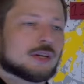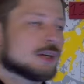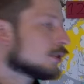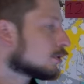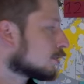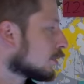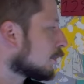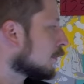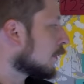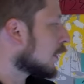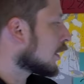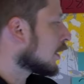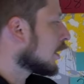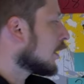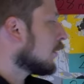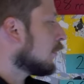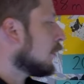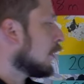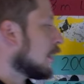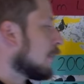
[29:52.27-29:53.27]
So what
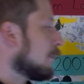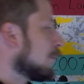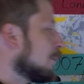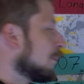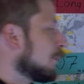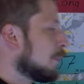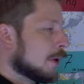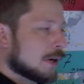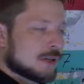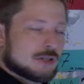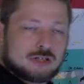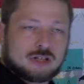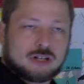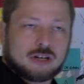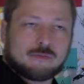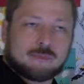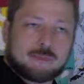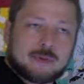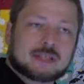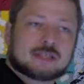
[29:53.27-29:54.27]
will a bunch
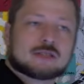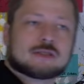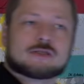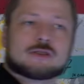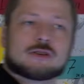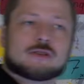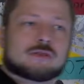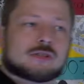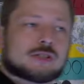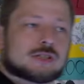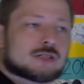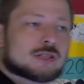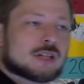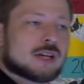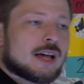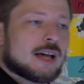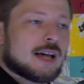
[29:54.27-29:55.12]
of business owners